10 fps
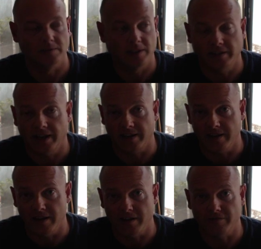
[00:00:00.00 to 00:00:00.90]
not
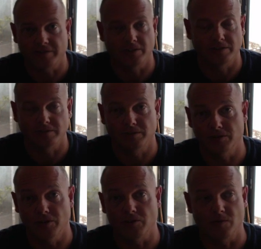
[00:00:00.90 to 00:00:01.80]
enough, or who
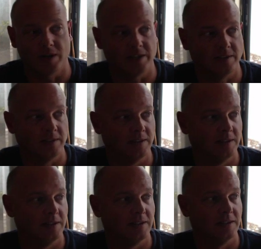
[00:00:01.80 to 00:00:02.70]
knows what.
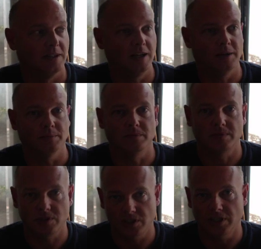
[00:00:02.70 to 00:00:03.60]

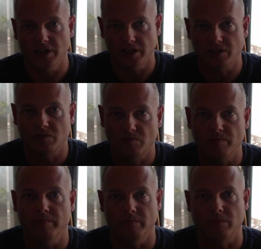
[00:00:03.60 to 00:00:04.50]
She has
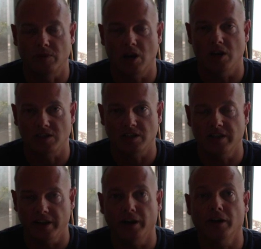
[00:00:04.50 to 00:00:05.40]
caused a
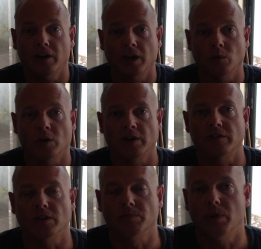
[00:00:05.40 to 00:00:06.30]
tear on one of
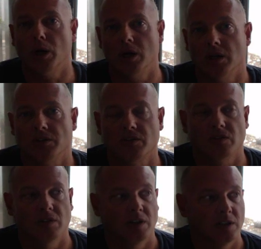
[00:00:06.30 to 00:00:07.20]
her paws
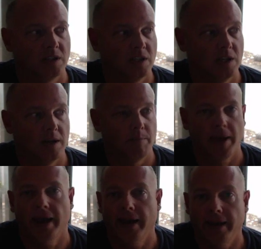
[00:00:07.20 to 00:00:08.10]
on the
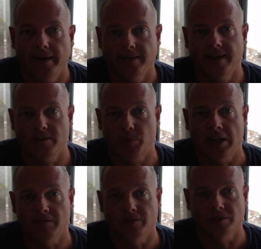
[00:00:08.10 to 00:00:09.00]
pad, and that's
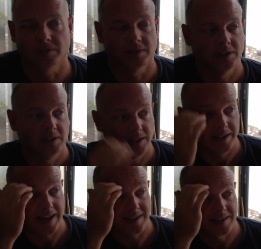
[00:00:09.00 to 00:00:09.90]
painful.
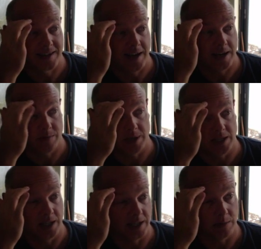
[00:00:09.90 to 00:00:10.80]
That's got to be
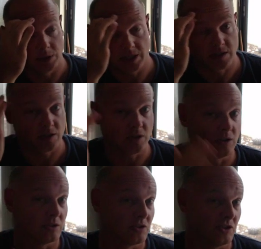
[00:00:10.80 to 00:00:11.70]
like a
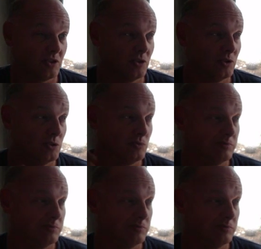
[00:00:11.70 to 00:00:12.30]
blister to